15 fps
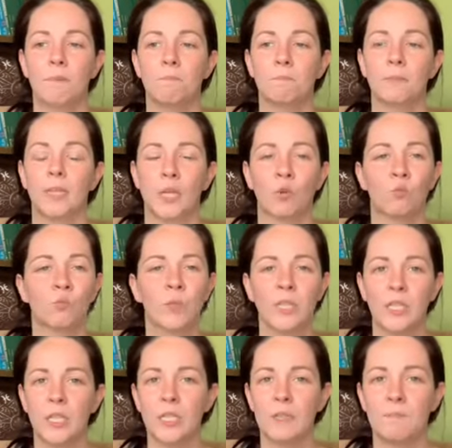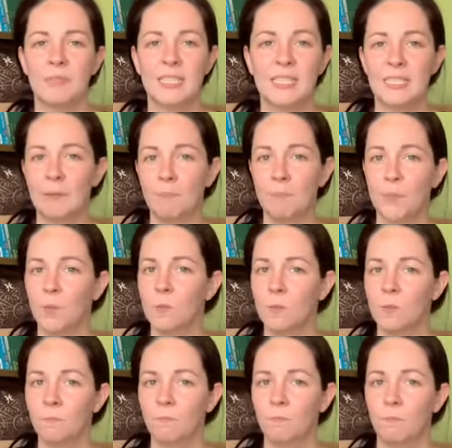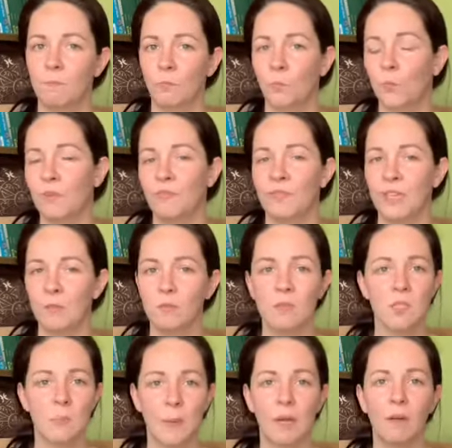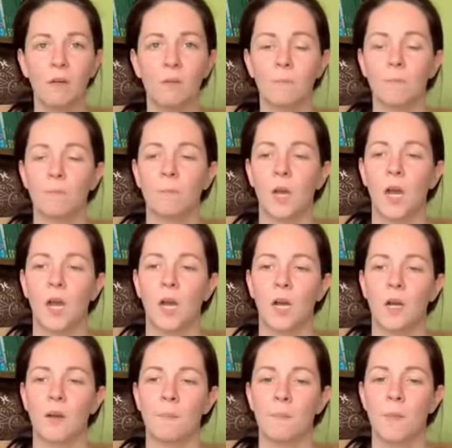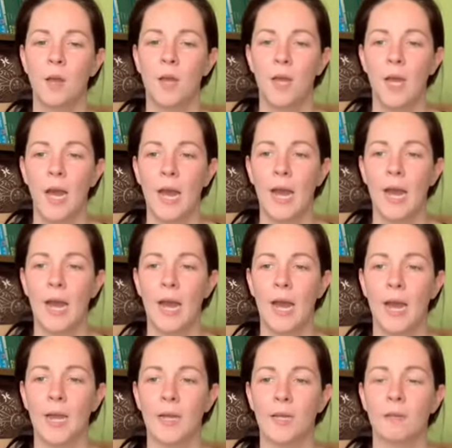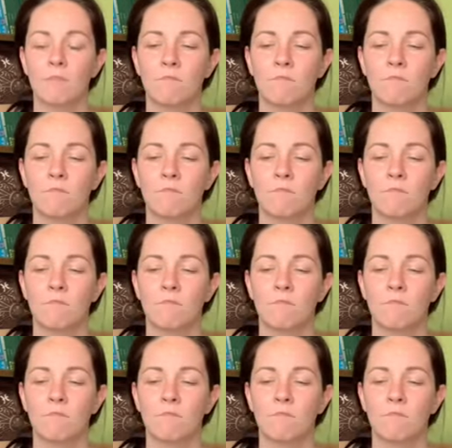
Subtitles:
like a really simple reveal spell. I